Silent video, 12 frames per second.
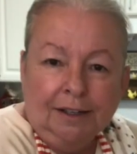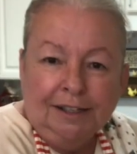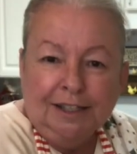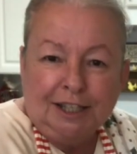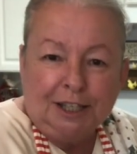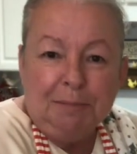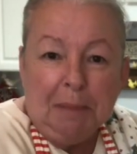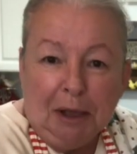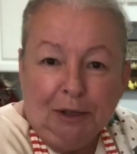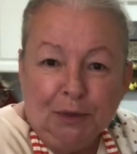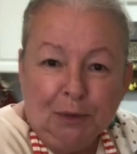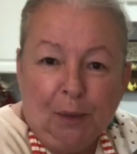It
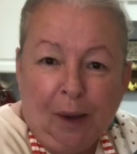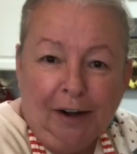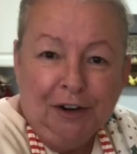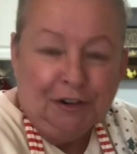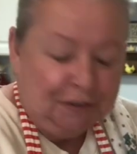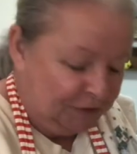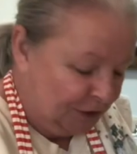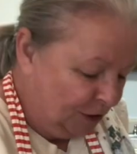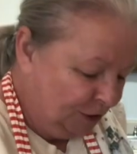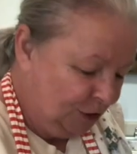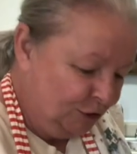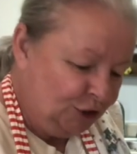smells wonderful.
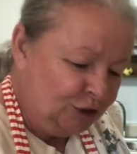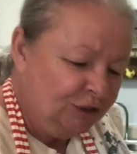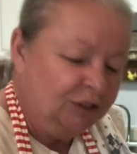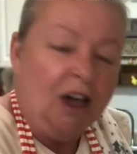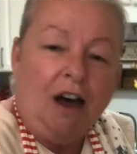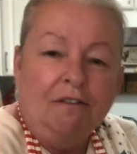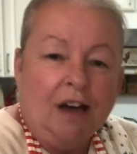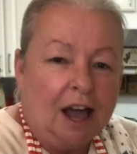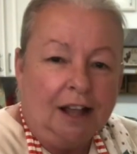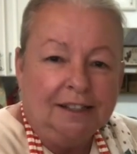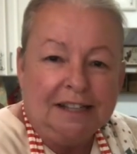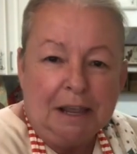Don't you love
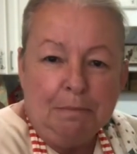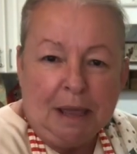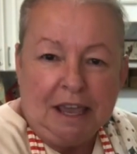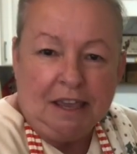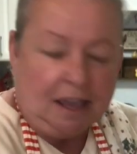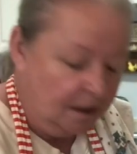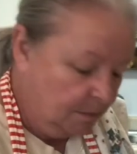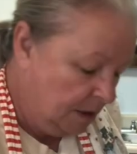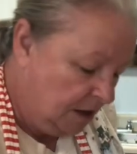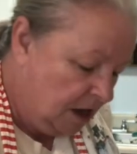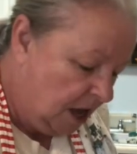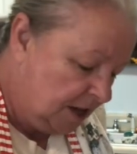holiday baking?
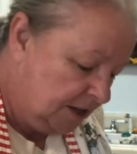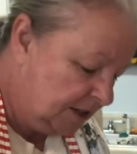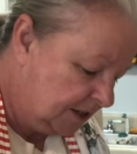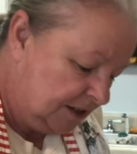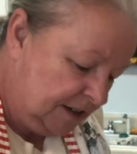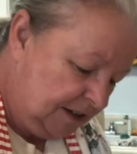Because